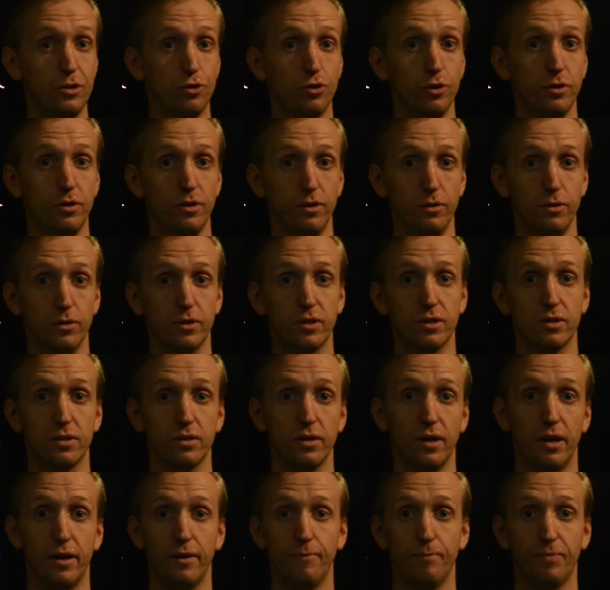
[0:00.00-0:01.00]

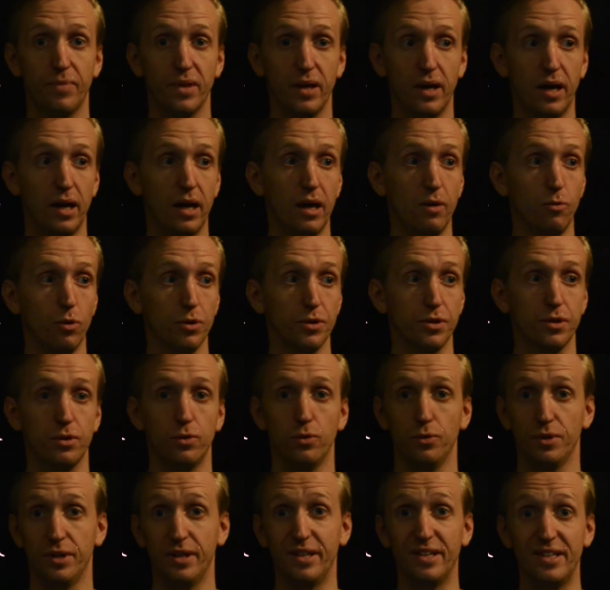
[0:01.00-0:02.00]
introduce uh, what's
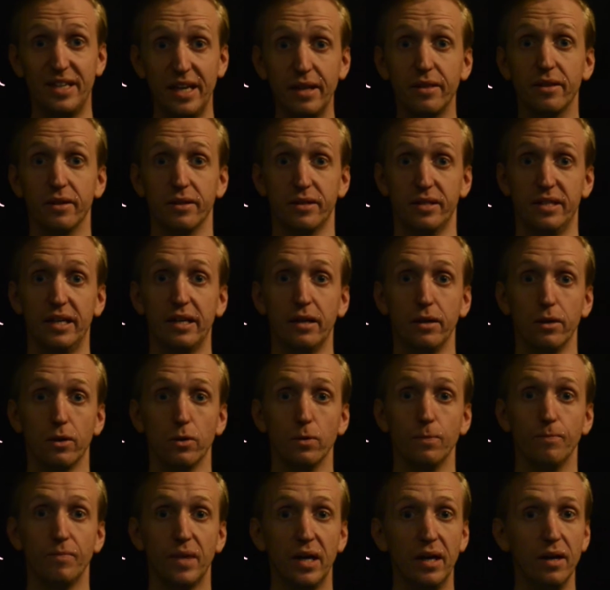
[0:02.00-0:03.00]
called a dither
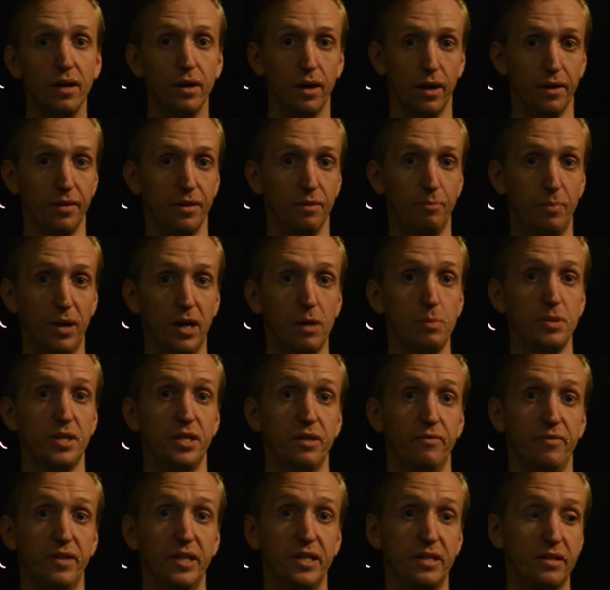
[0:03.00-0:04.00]
signal. And the purpose
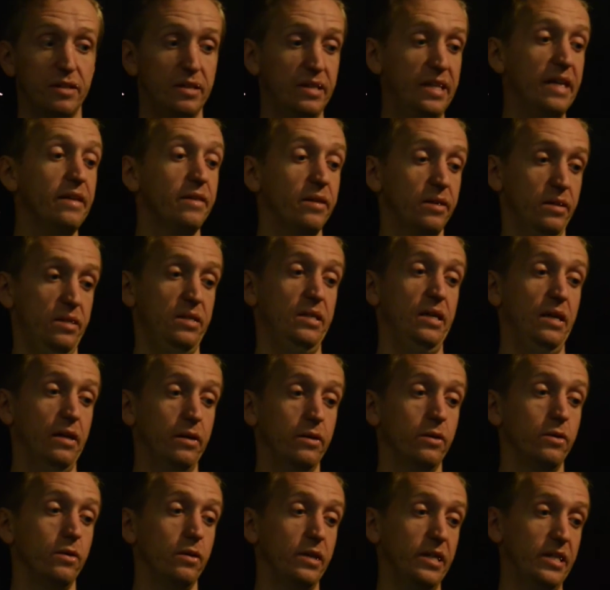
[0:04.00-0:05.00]
of this dither
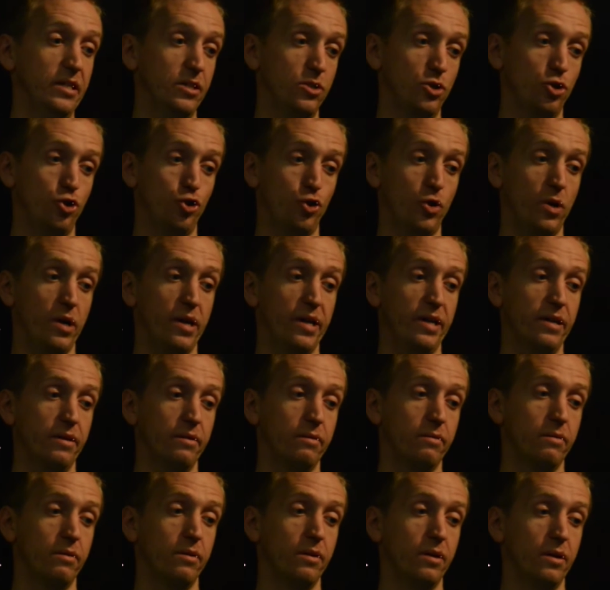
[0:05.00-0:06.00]
signal is to try
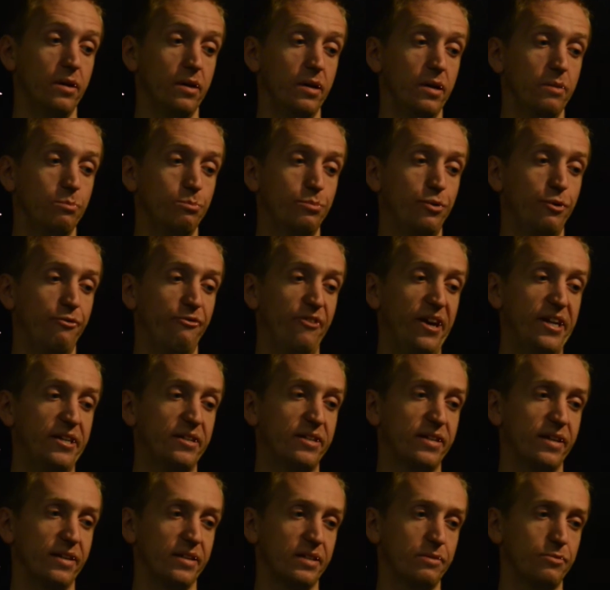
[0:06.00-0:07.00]
and
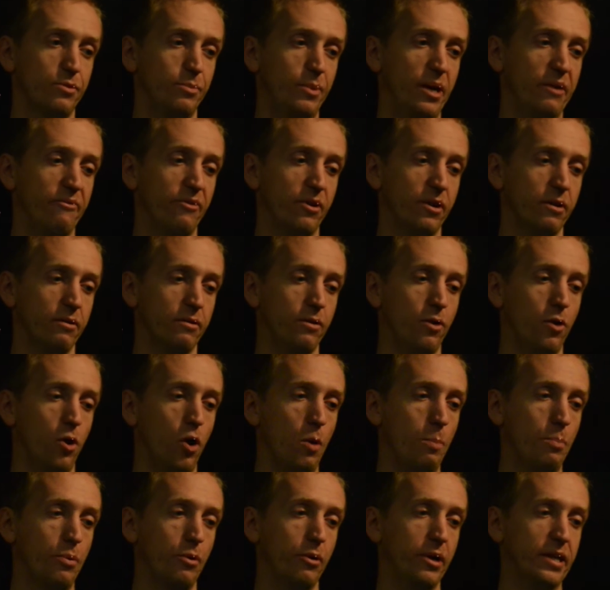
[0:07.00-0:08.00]
prevent us from ever
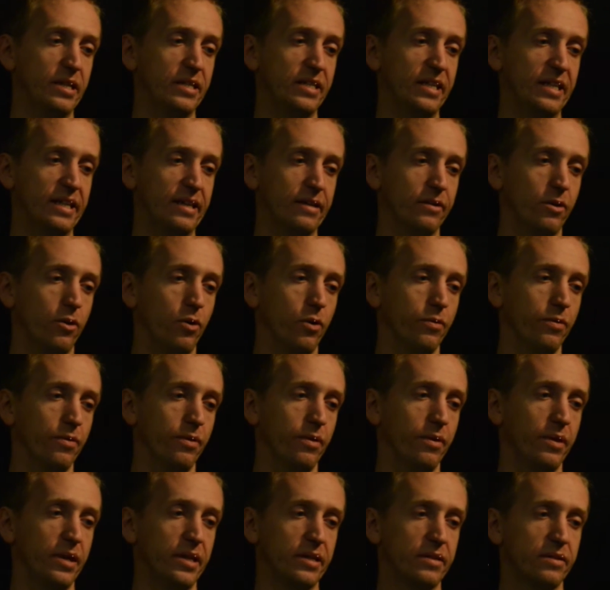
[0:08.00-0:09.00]
operating
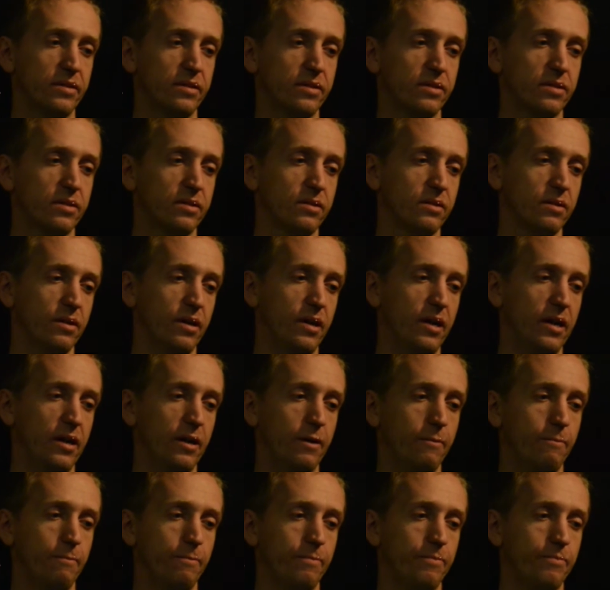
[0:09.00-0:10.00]
on this
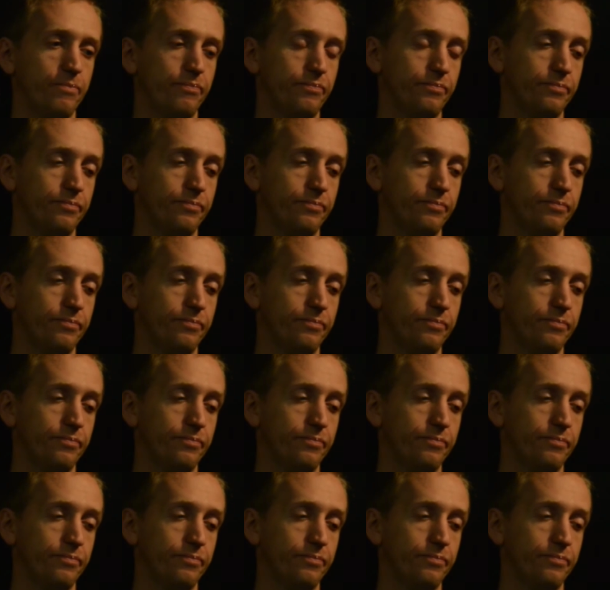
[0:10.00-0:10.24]
um,